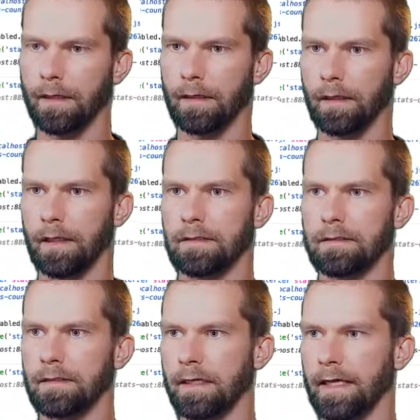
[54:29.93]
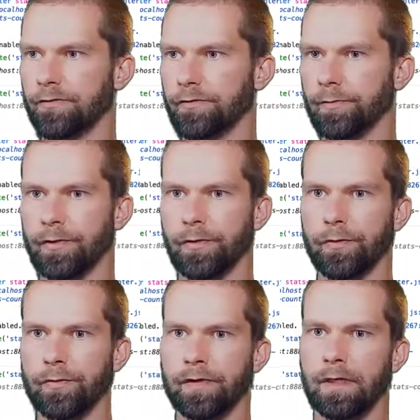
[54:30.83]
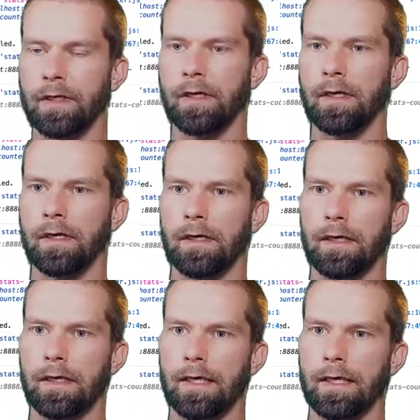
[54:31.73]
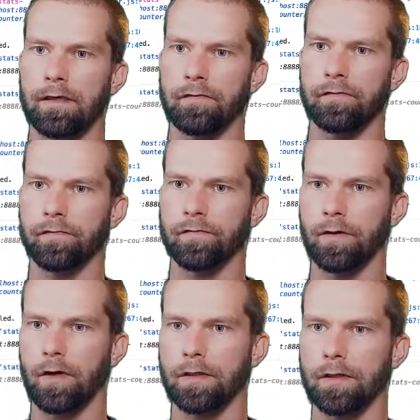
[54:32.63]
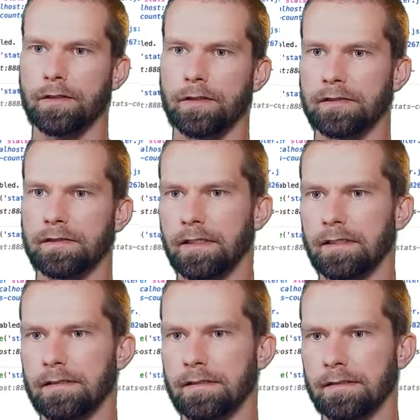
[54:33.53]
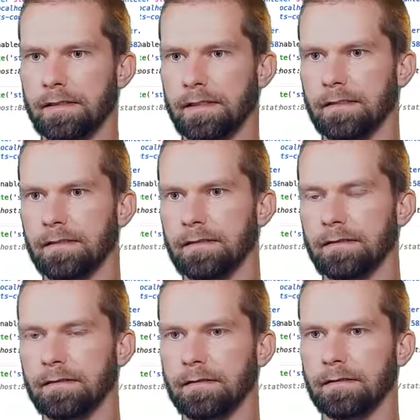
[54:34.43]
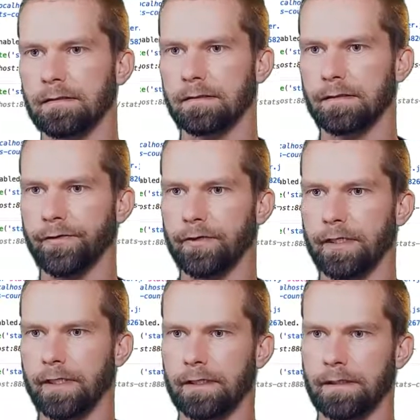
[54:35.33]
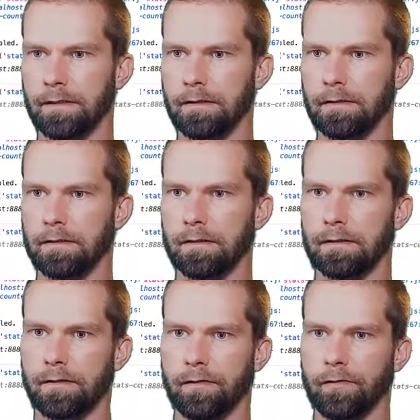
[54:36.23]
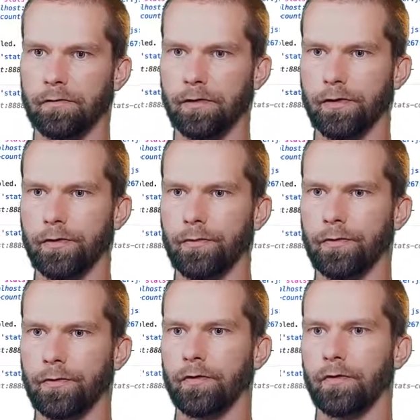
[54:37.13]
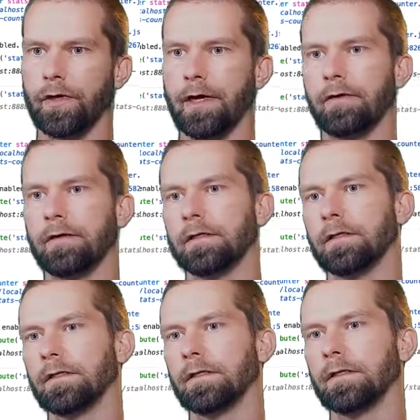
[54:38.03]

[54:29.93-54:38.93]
this get attribute. If not this stats URL, throw new error.